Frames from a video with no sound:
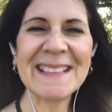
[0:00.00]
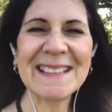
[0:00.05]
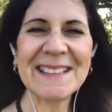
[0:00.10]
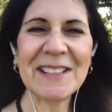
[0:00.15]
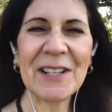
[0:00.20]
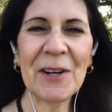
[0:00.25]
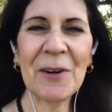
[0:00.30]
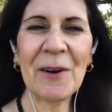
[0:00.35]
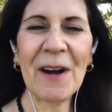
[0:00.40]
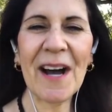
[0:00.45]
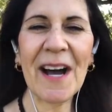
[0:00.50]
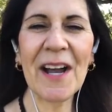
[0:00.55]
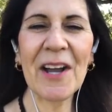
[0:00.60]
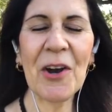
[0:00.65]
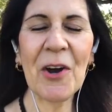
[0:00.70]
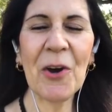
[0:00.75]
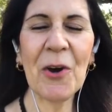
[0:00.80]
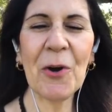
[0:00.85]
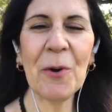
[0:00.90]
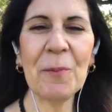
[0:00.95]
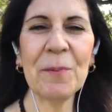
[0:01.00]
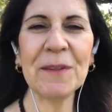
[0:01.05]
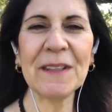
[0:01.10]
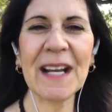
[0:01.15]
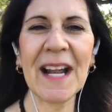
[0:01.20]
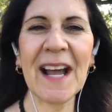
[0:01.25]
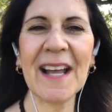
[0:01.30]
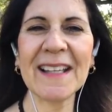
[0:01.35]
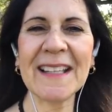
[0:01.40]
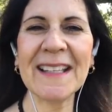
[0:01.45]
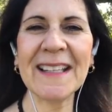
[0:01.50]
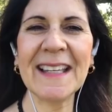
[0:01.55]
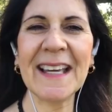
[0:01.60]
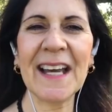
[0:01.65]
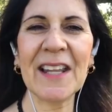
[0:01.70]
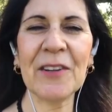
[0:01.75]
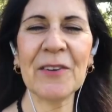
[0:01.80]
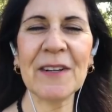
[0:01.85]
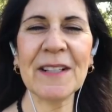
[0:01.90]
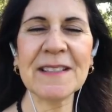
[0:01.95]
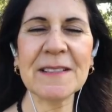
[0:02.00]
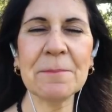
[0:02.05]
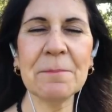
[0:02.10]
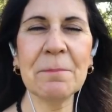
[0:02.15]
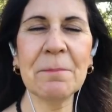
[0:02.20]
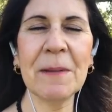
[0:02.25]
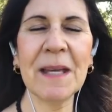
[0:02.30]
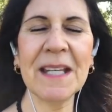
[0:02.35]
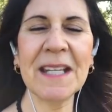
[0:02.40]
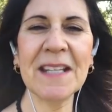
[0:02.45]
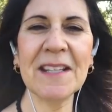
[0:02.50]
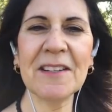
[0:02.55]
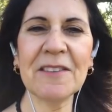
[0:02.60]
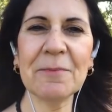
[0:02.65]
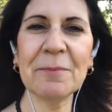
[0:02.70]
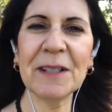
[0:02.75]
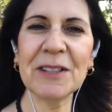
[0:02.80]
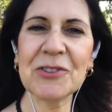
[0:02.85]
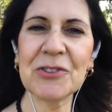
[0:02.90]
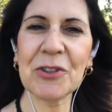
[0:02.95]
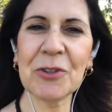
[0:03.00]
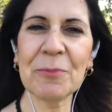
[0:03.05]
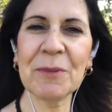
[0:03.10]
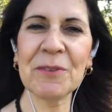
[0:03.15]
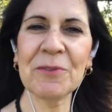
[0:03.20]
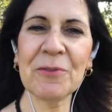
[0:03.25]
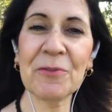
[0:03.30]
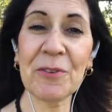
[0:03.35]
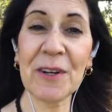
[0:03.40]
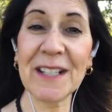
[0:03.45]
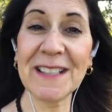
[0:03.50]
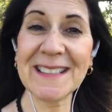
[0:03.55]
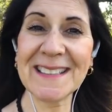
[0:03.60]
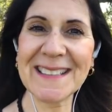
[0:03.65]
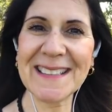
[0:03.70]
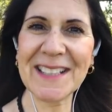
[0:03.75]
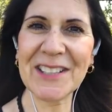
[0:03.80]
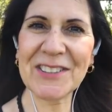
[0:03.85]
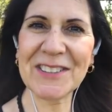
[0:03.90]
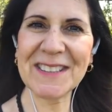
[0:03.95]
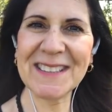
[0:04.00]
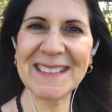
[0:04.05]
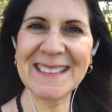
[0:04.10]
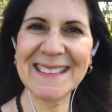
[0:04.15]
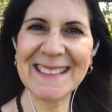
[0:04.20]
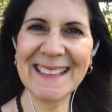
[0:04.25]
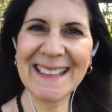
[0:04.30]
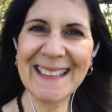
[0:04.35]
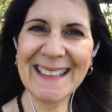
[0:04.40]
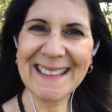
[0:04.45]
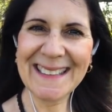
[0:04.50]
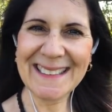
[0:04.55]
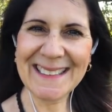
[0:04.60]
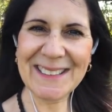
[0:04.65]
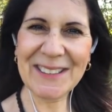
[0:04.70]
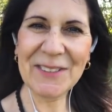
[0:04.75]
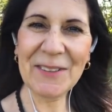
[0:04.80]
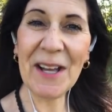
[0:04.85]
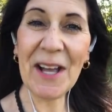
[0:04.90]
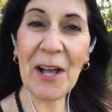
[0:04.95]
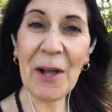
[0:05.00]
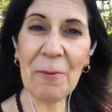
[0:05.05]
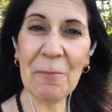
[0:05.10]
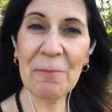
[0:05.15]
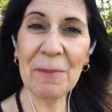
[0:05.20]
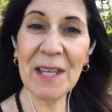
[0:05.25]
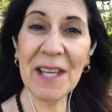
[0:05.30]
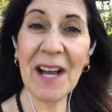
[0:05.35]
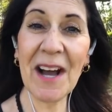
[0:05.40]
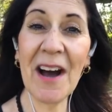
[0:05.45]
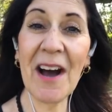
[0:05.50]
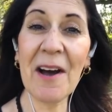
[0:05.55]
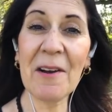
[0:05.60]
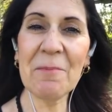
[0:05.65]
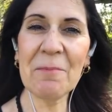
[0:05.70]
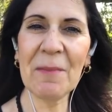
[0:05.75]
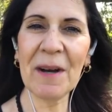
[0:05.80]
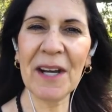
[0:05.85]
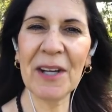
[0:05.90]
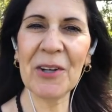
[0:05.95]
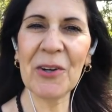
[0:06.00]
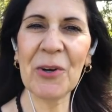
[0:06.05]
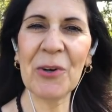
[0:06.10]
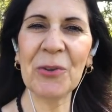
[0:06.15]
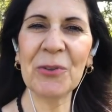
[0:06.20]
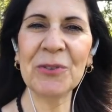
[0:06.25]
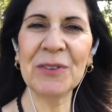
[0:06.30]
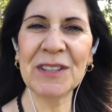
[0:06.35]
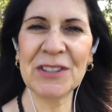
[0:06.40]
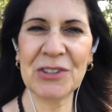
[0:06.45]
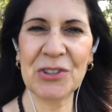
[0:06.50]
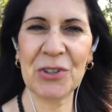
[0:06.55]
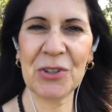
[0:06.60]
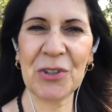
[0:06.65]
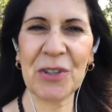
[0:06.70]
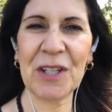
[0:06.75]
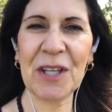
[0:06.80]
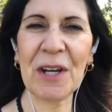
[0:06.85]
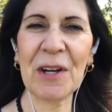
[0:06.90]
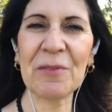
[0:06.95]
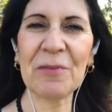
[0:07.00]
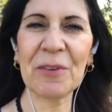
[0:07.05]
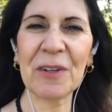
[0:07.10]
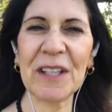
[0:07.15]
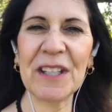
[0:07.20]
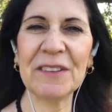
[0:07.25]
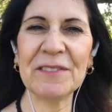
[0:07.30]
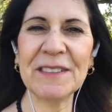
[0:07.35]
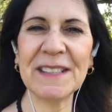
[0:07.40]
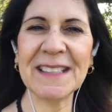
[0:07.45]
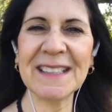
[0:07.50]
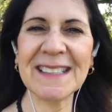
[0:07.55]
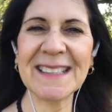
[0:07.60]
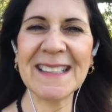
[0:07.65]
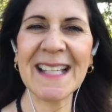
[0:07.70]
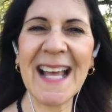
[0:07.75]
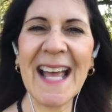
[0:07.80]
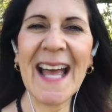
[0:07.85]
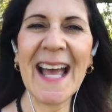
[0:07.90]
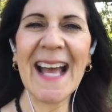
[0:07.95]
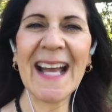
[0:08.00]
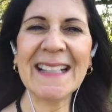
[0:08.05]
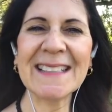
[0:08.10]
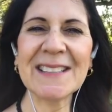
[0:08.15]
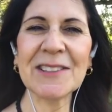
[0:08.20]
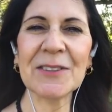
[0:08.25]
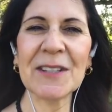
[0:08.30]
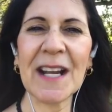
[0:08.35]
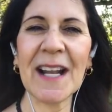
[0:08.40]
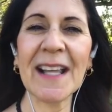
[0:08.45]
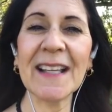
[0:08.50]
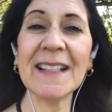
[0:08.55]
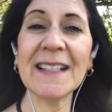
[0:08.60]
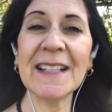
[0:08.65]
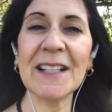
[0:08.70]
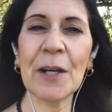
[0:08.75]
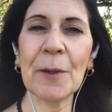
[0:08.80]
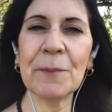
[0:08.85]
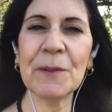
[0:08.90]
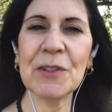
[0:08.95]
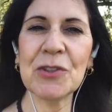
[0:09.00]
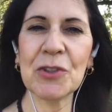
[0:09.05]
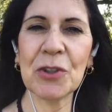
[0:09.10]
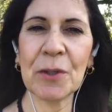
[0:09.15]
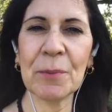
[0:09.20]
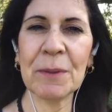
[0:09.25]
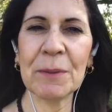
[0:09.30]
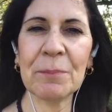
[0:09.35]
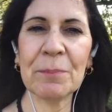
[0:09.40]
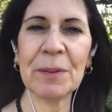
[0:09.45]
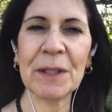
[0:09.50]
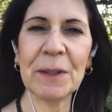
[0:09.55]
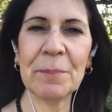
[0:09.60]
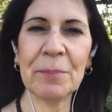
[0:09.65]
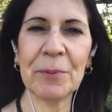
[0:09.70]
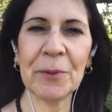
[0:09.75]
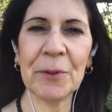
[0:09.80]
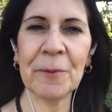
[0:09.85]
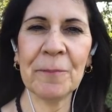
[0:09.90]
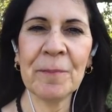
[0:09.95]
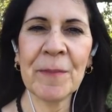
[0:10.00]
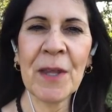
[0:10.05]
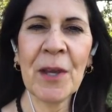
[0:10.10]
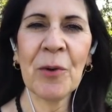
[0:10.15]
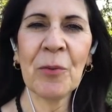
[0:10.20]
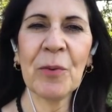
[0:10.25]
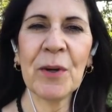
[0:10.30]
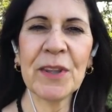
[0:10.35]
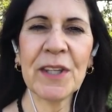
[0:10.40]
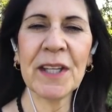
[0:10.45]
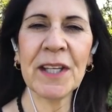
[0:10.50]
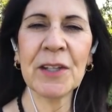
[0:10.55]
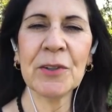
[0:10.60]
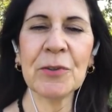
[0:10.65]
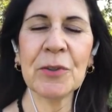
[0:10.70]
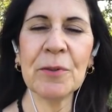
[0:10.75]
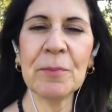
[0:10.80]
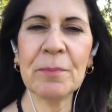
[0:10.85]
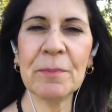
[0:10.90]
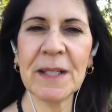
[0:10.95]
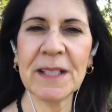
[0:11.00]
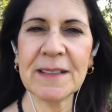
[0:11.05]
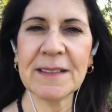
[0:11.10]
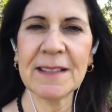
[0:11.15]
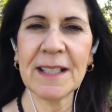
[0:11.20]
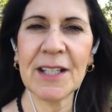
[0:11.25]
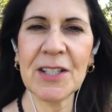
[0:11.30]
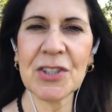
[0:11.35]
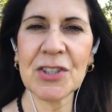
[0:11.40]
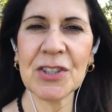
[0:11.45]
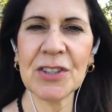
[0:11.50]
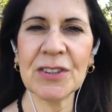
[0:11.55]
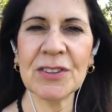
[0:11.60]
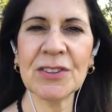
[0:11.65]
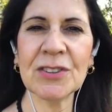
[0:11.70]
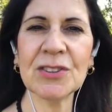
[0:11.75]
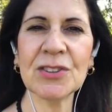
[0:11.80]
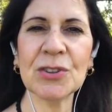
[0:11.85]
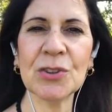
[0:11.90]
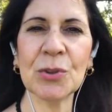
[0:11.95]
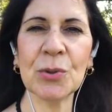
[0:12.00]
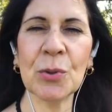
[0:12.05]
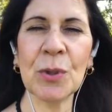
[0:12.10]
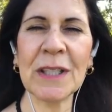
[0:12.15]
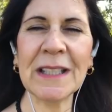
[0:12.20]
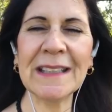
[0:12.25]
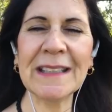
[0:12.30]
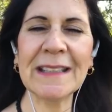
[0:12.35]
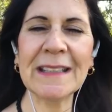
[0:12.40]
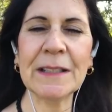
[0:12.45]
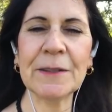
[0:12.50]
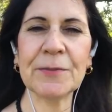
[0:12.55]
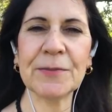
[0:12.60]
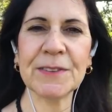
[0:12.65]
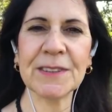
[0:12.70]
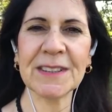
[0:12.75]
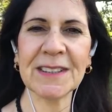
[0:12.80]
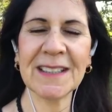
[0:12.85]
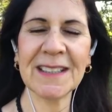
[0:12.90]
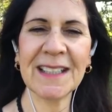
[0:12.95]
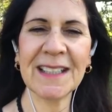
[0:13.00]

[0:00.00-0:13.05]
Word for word: So I hope that I can gather as many of my German friends there to help me on my own journey of forgiveness and so that I can help the German people with a group meditation to lift